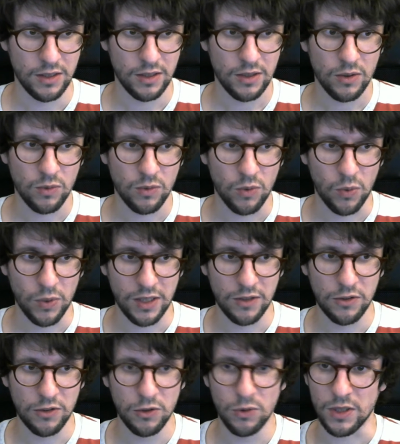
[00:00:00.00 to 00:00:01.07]
What we
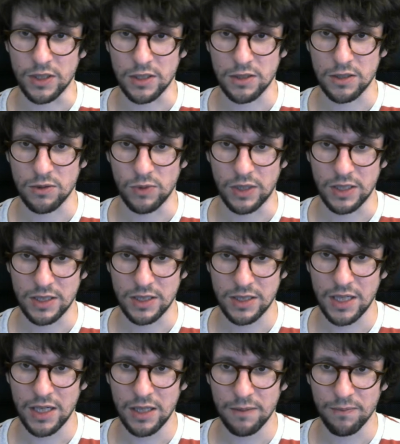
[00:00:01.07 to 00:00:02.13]
can do is we can
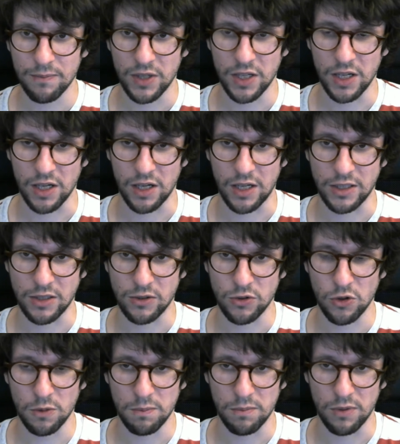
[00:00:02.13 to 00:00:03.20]
say here at the
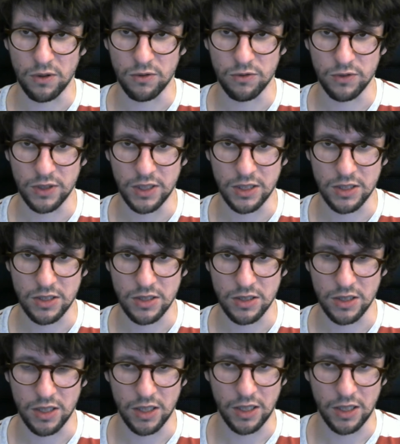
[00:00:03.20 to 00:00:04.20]
top of each